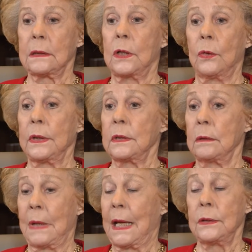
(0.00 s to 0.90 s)
going
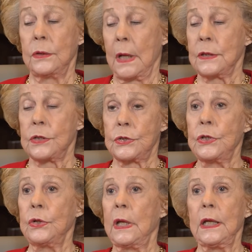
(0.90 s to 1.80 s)
to, I just
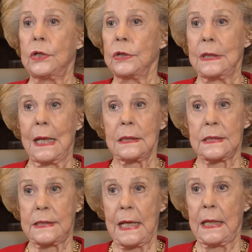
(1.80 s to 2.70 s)
knew he could not
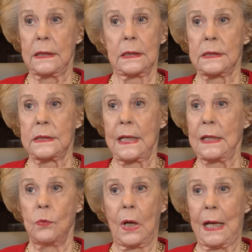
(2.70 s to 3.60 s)
stand a
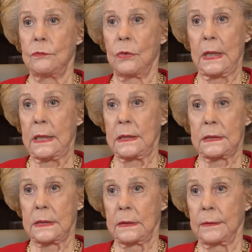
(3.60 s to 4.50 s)
statewide
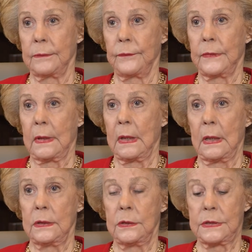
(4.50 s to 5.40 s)
race.
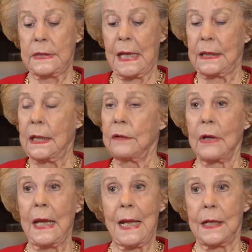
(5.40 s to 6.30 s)
You see, I
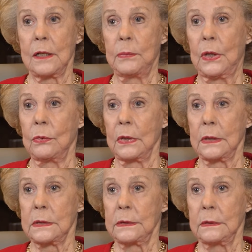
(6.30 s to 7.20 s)
never had an
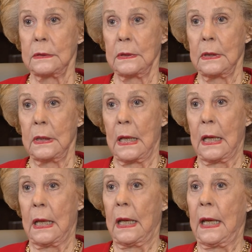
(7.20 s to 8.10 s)
opponent,
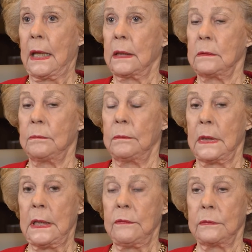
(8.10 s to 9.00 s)
and
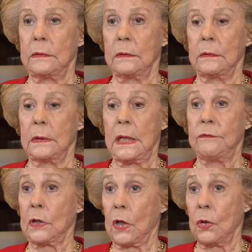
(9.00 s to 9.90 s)
even
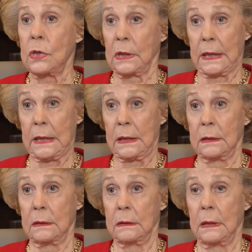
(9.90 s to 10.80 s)
locally,
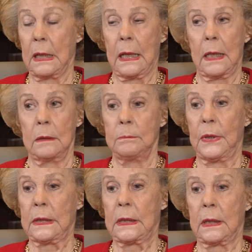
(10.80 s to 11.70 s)

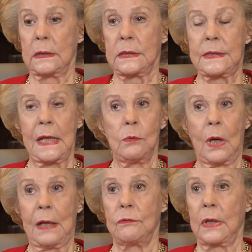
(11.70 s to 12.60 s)
but a
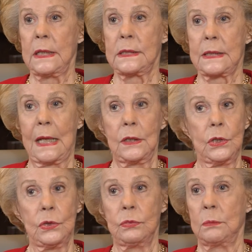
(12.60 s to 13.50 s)
statewide race, I
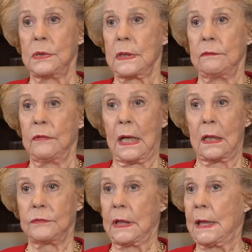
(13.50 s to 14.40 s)
knew what was
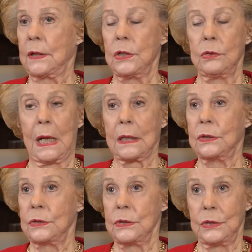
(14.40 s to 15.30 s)
involved, and I knew I
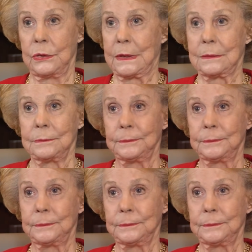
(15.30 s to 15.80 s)
couldn't do it.